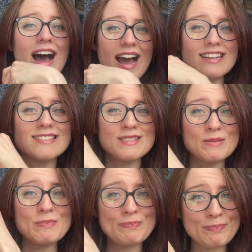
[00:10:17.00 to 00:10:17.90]
I
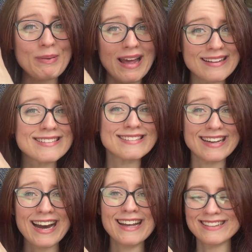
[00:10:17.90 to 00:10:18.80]
sped.
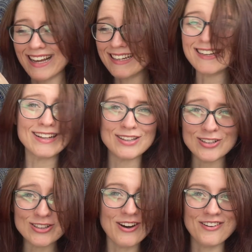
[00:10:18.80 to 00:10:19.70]
I like
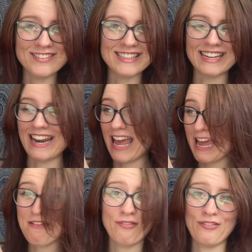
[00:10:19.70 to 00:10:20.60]
locked in
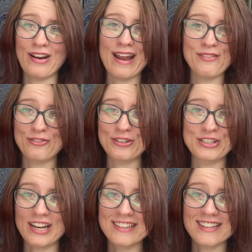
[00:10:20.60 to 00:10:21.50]
every
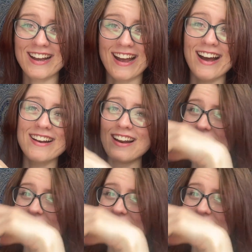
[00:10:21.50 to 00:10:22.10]
chance I had.